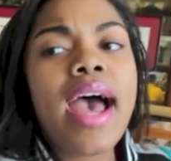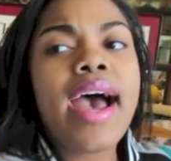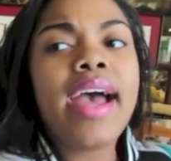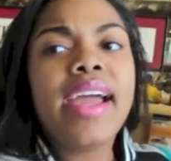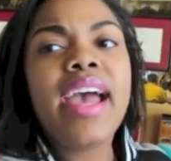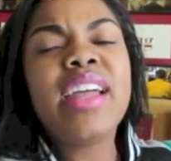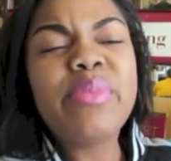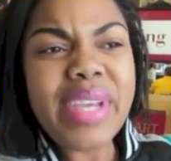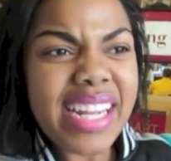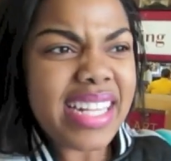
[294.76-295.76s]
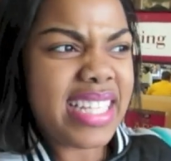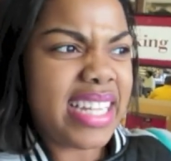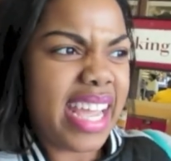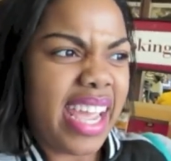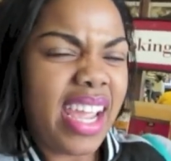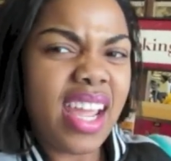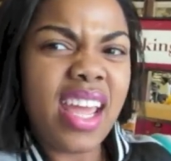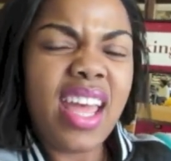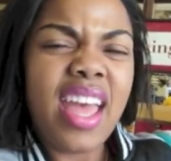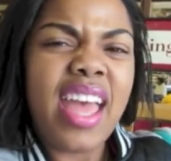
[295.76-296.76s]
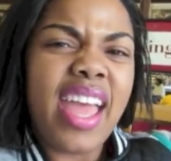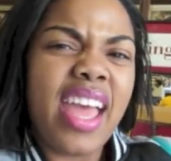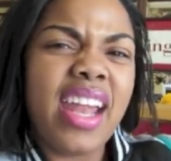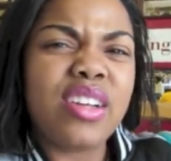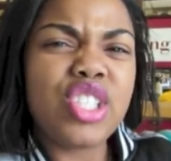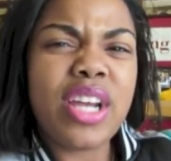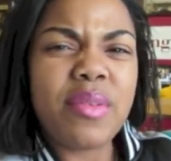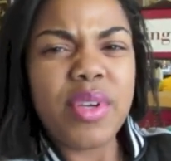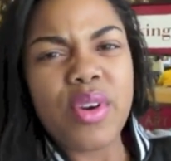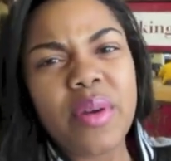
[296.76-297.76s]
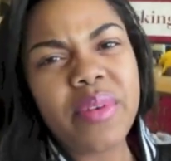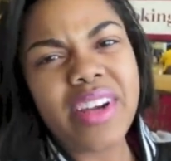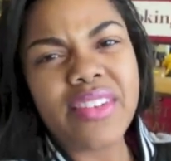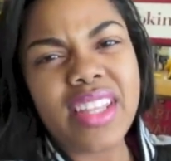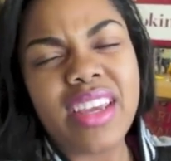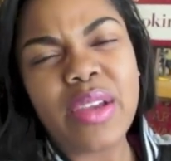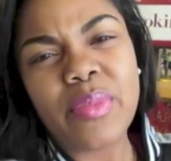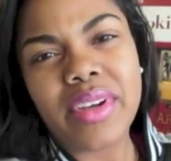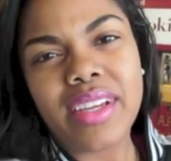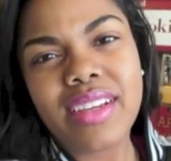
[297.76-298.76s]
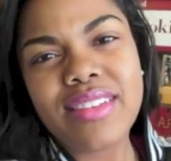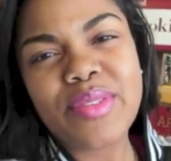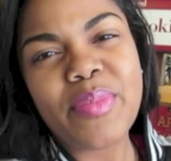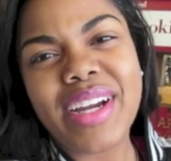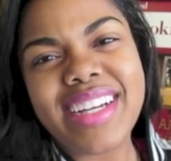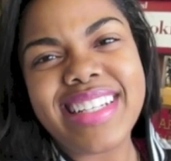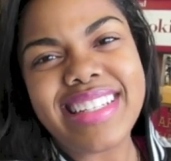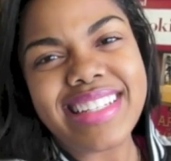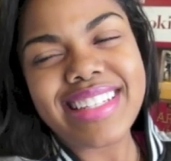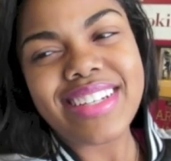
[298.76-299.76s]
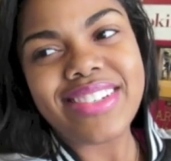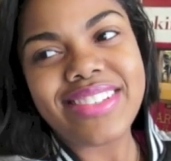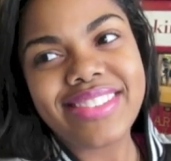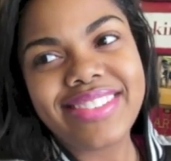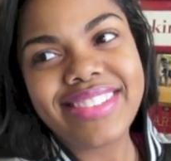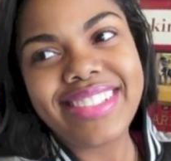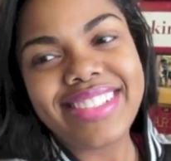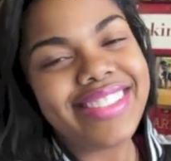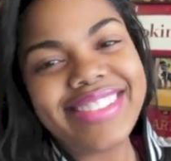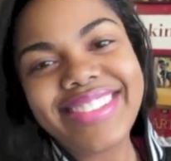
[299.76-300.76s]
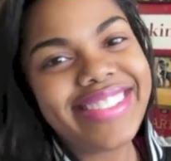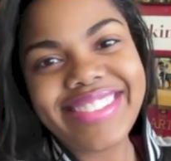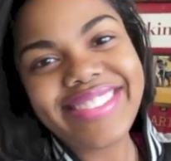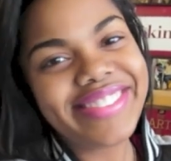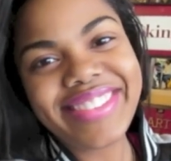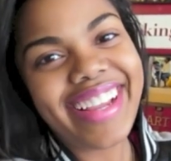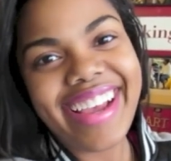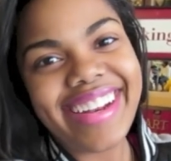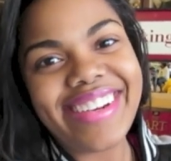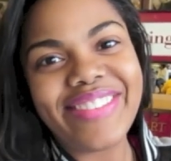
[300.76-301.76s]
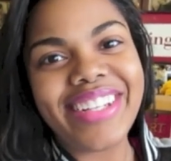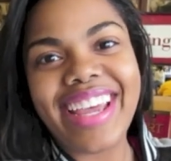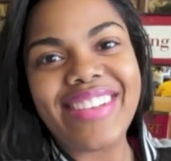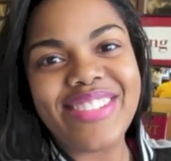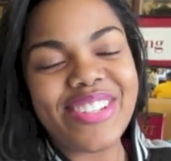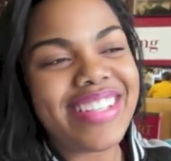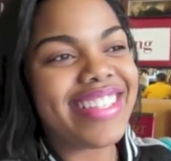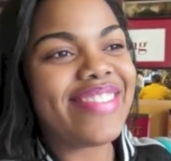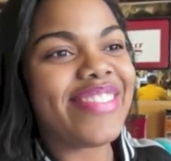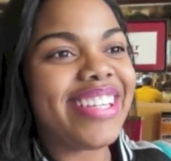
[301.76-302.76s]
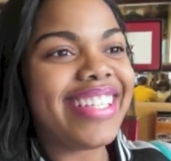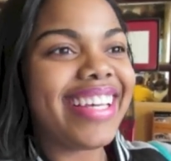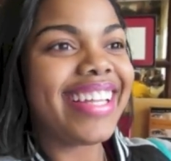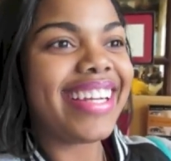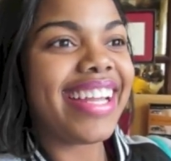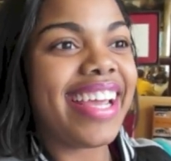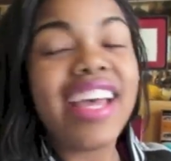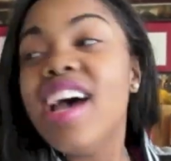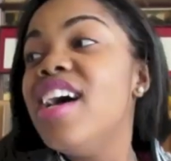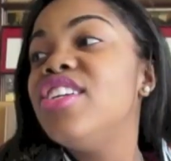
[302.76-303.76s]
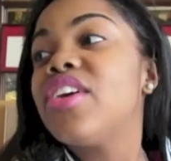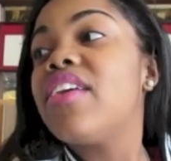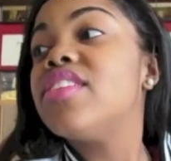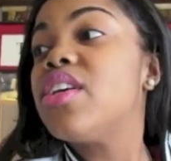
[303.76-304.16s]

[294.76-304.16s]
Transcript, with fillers: I had a meeting today And I was trying to be corporate and everything, but it was with my cousin, so yeah. I didn't really have to dress up or anything like that. Travis,